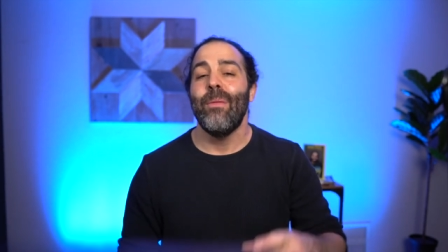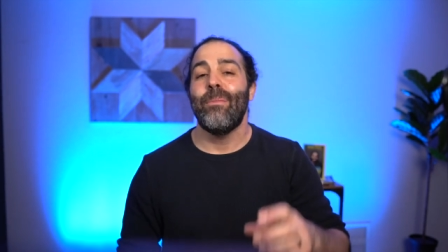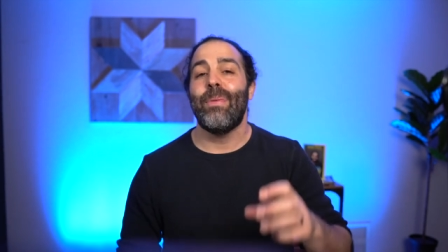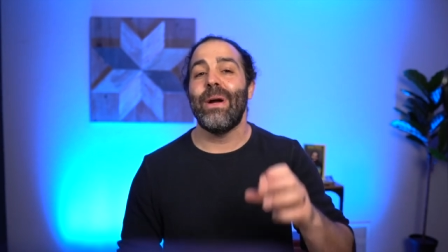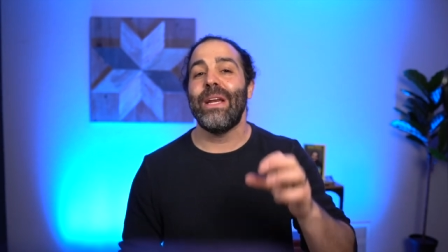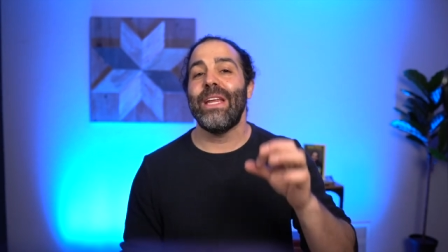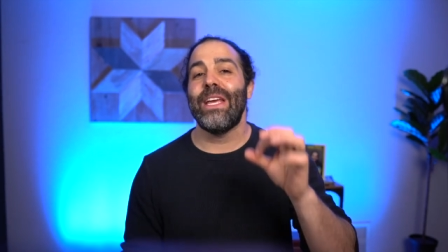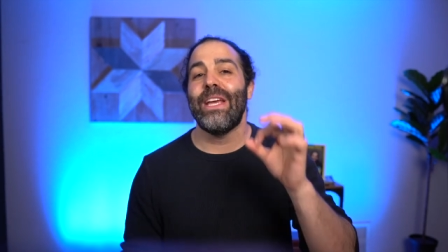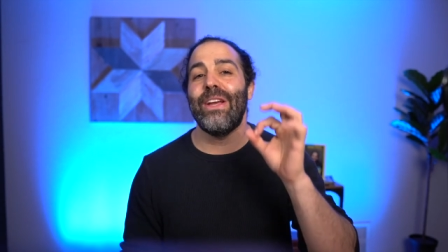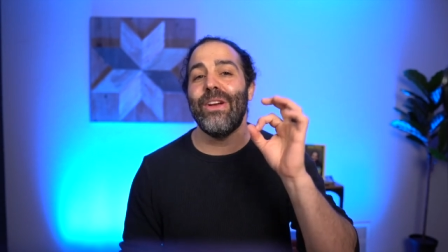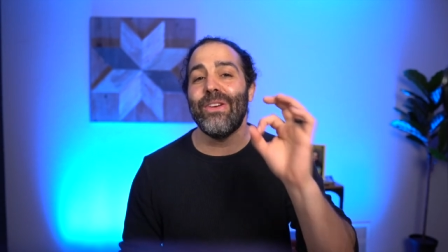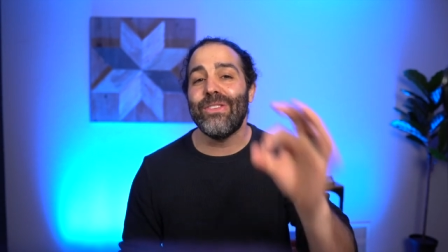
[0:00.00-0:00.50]

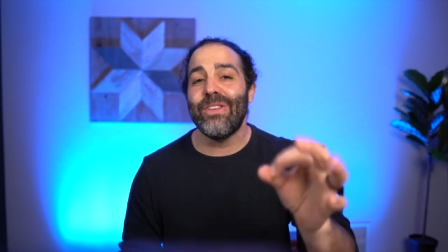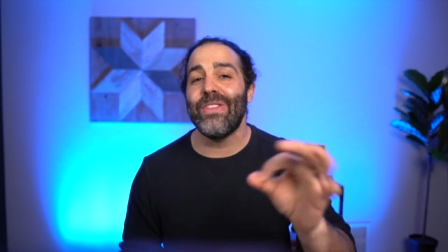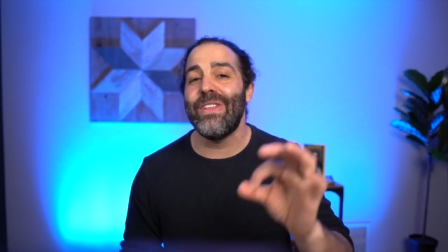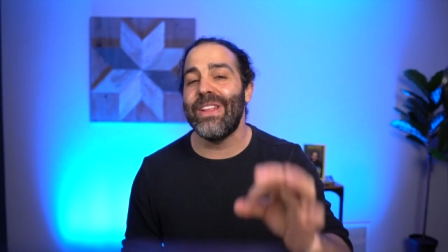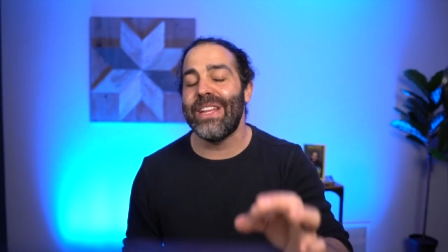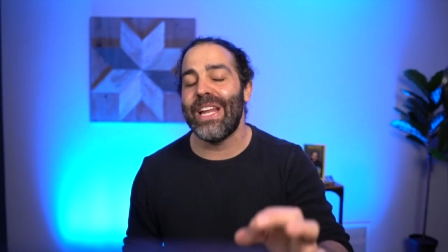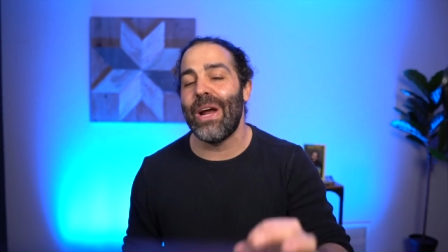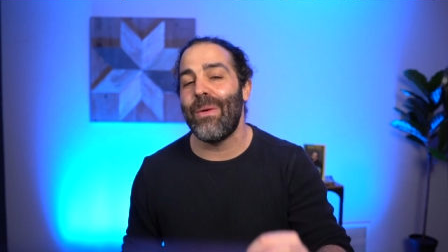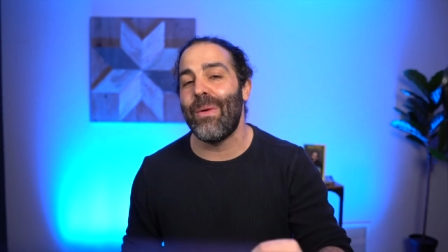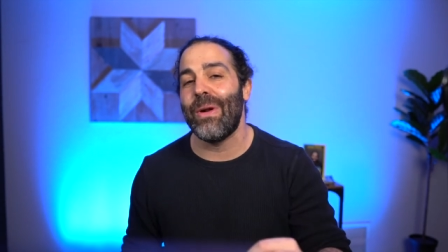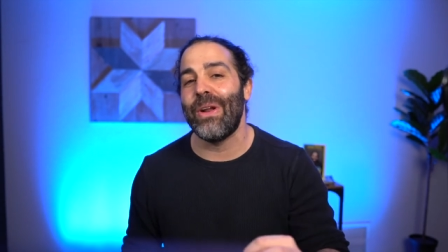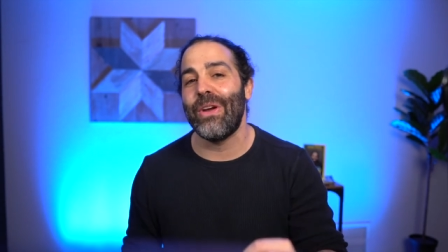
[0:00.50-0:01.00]
But here's the
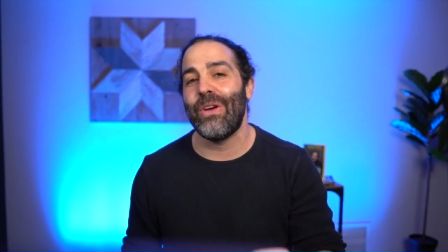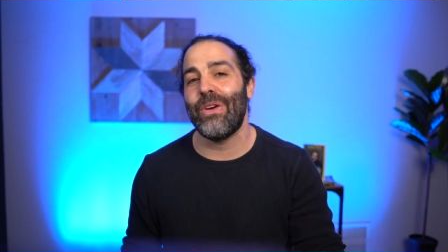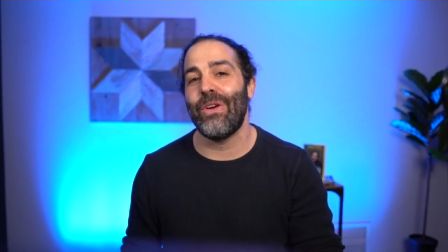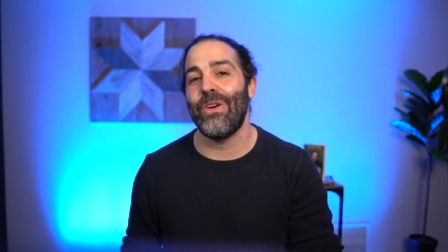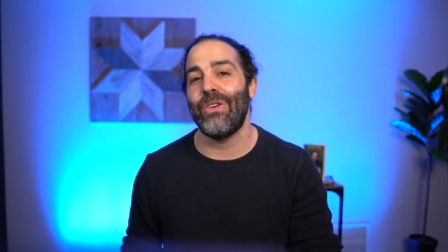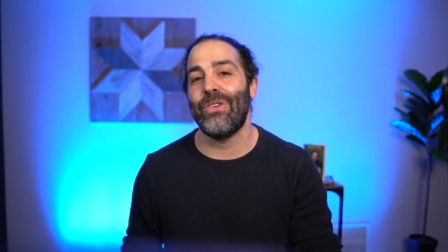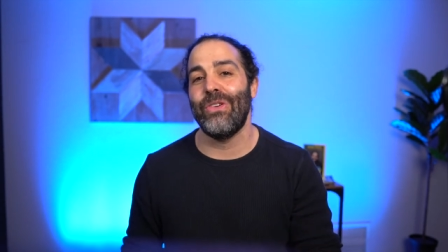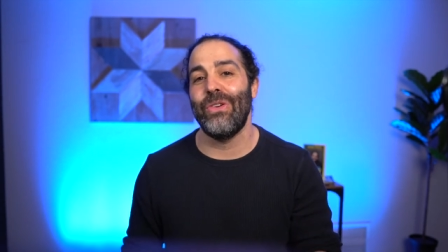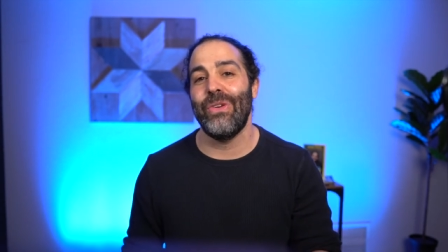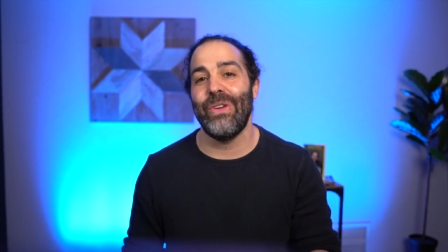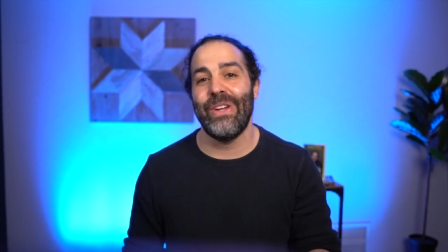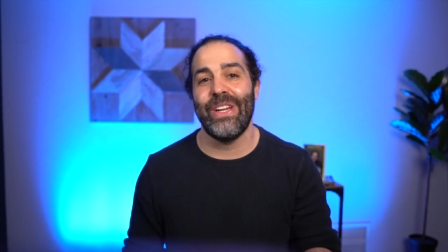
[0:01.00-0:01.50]
thing that I want to
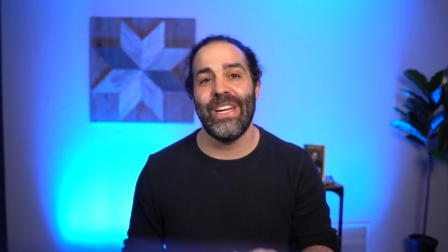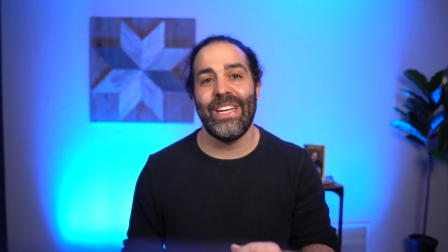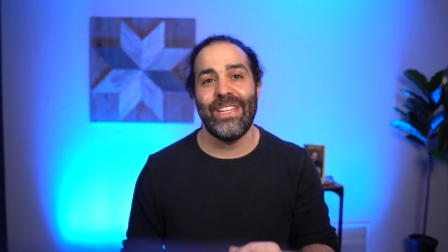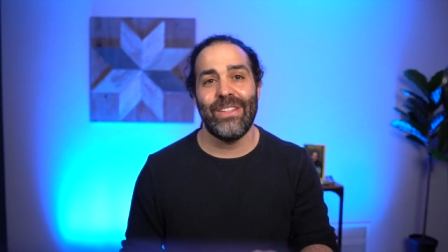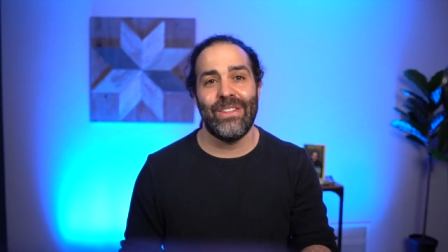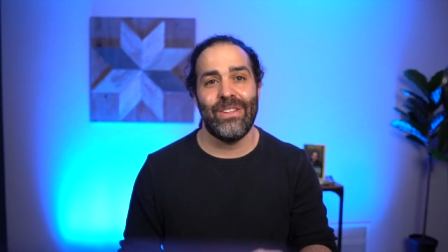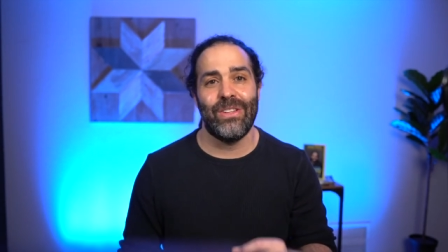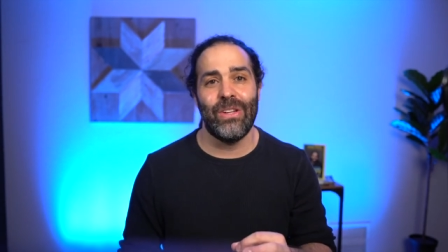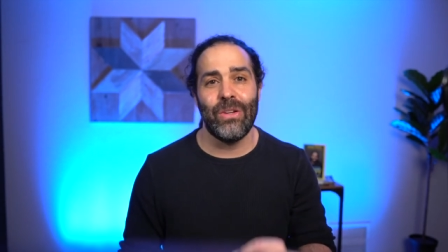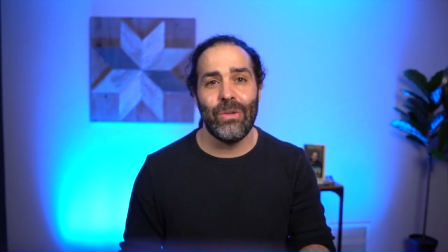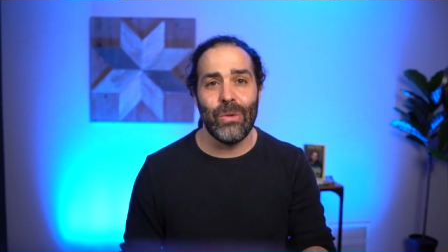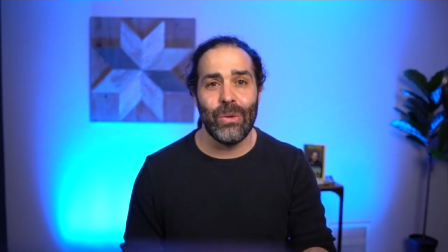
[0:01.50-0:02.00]
encourage you to,
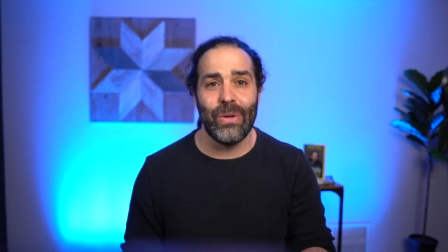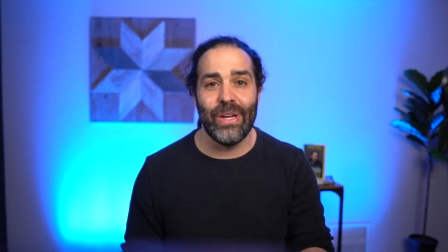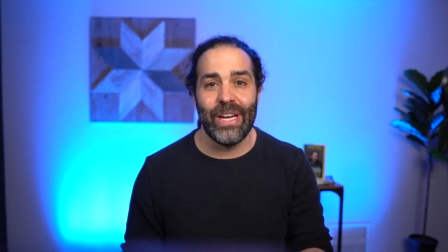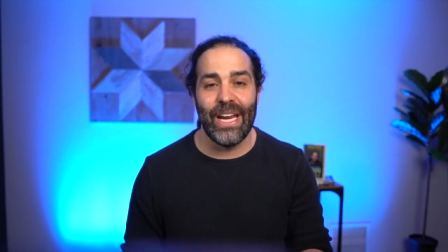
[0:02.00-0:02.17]
to do